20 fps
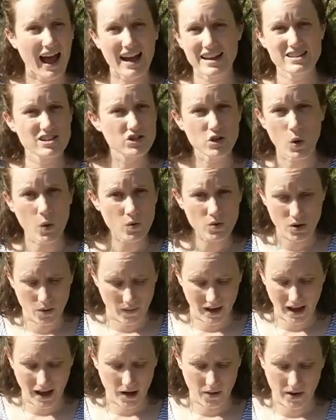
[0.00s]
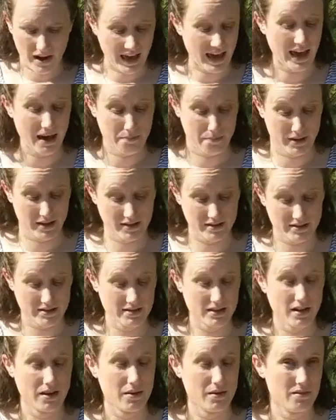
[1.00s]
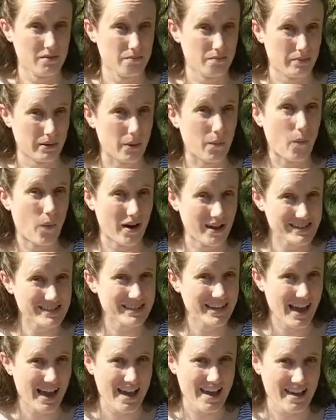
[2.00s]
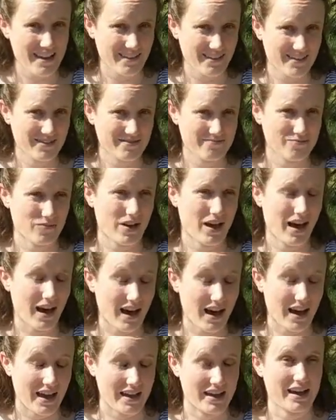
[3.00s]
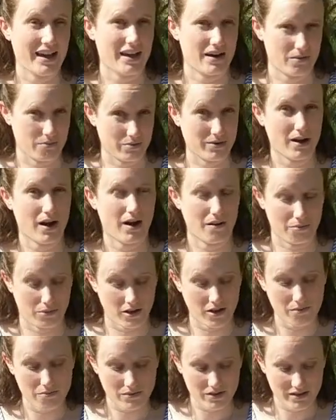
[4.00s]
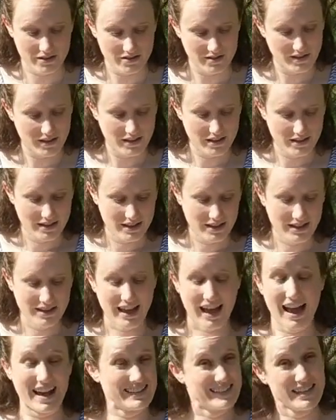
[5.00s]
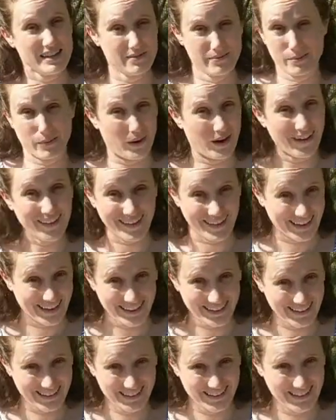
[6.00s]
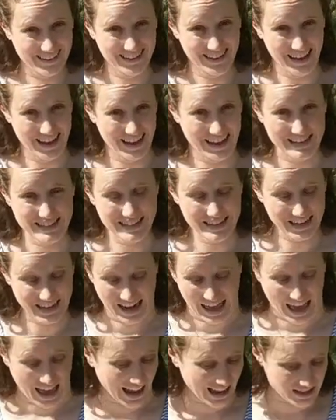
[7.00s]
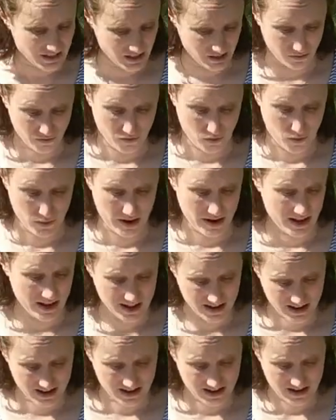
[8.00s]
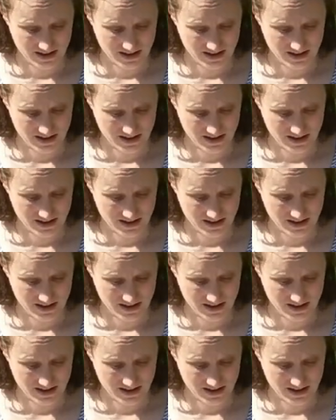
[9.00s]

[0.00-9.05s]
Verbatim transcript: I don't know how it happened, but one day I had a problem. I didn't want it. I didn't ask for it.